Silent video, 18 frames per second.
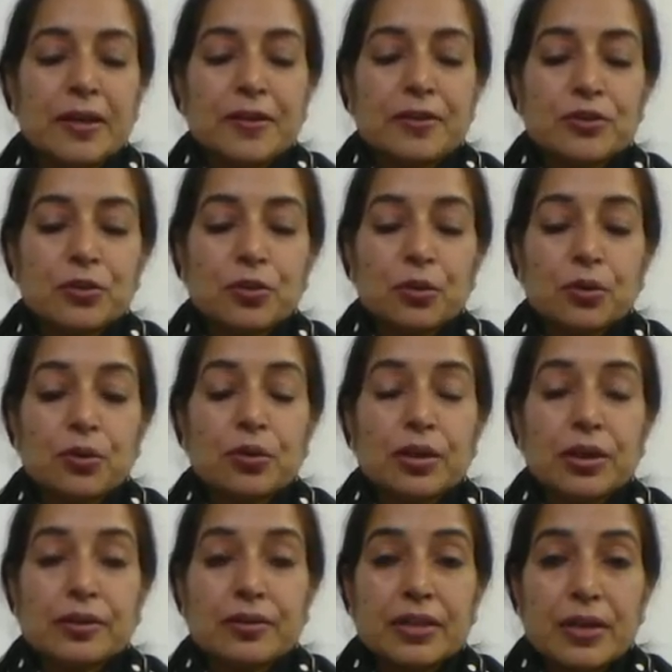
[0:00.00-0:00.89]

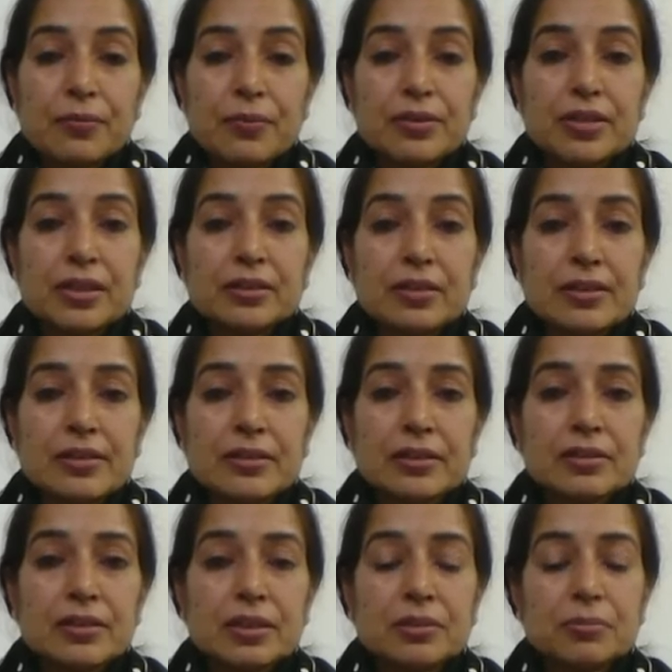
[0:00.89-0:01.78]
So there was a
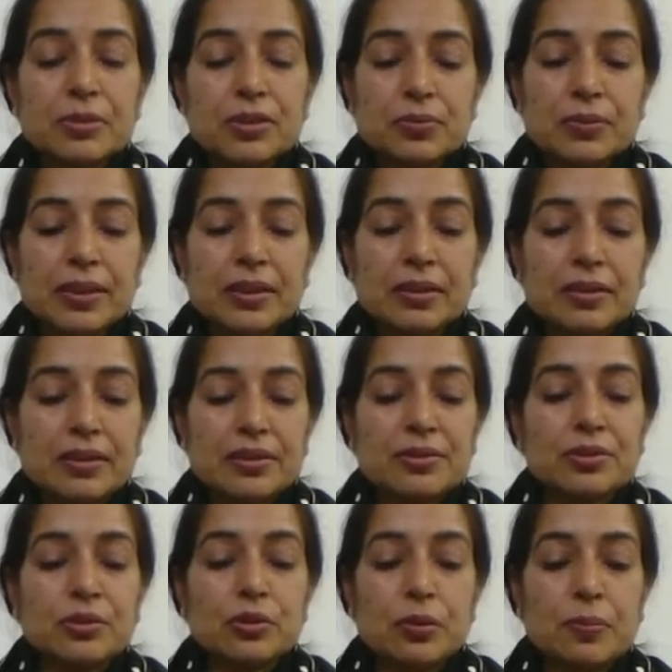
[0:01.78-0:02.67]
discussion between
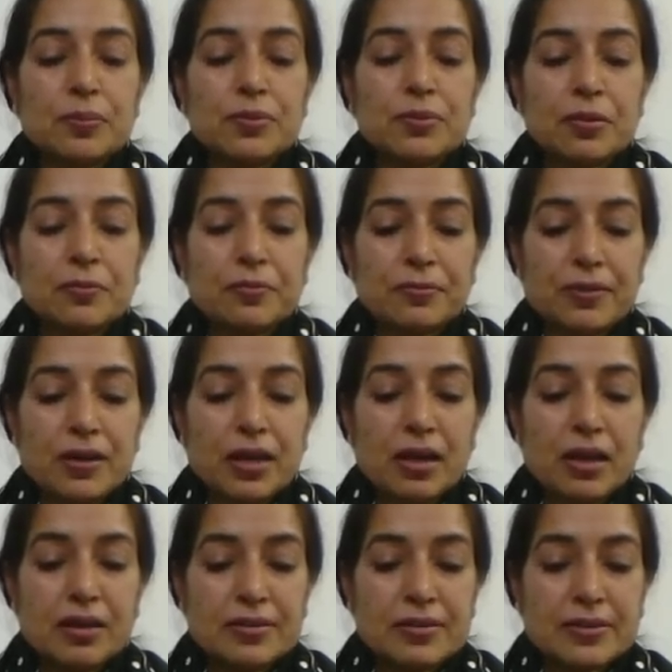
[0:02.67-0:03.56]
these groups of
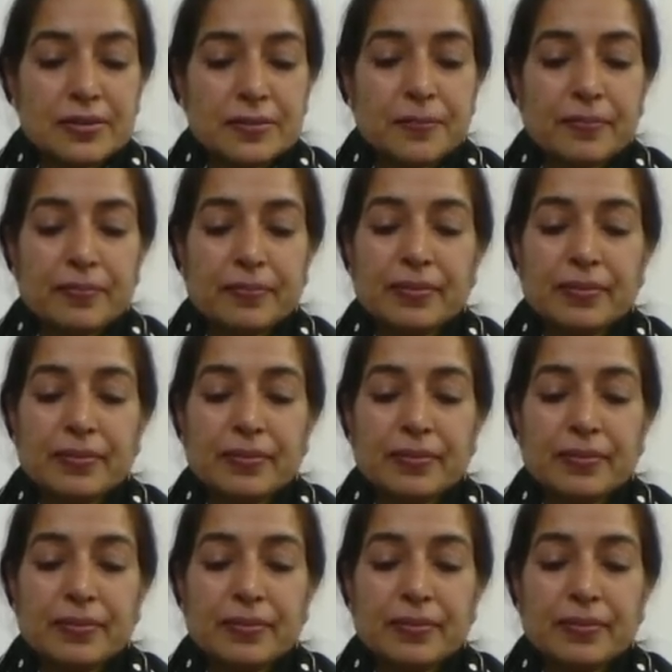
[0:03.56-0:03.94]
flowers.